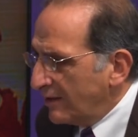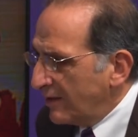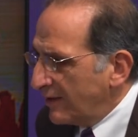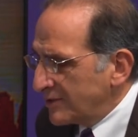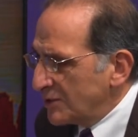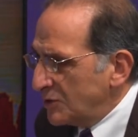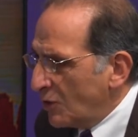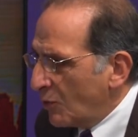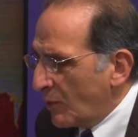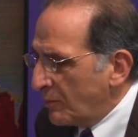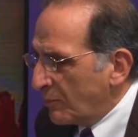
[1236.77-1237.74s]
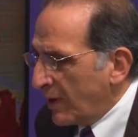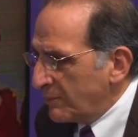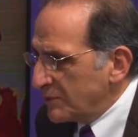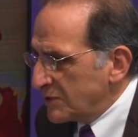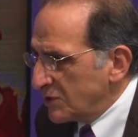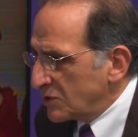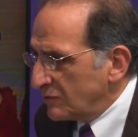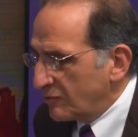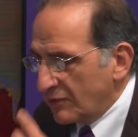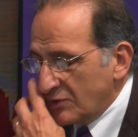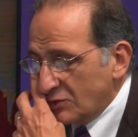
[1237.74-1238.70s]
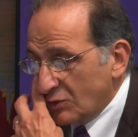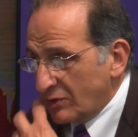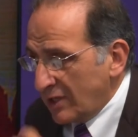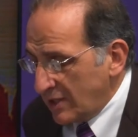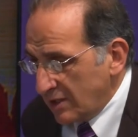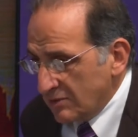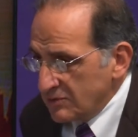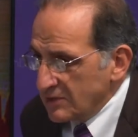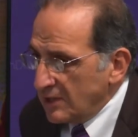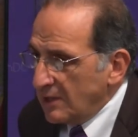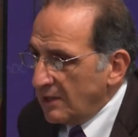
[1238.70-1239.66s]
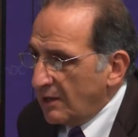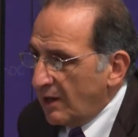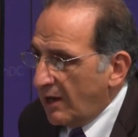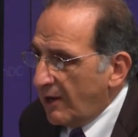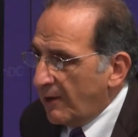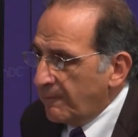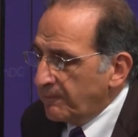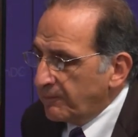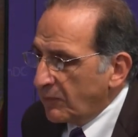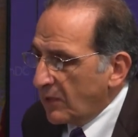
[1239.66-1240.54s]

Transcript: Uh, that's a no-win proposition for the Jordanians. Um,